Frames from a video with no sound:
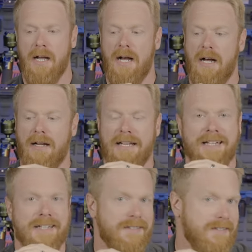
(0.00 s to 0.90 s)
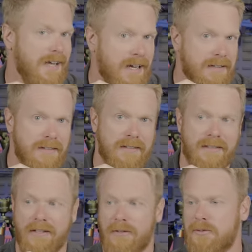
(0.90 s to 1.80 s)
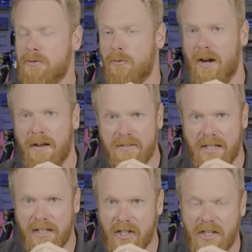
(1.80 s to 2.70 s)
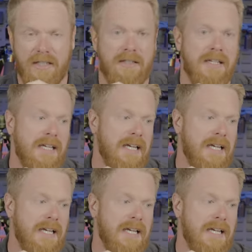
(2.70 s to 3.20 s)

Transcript: Uh, it is not, you know, Swarovski good.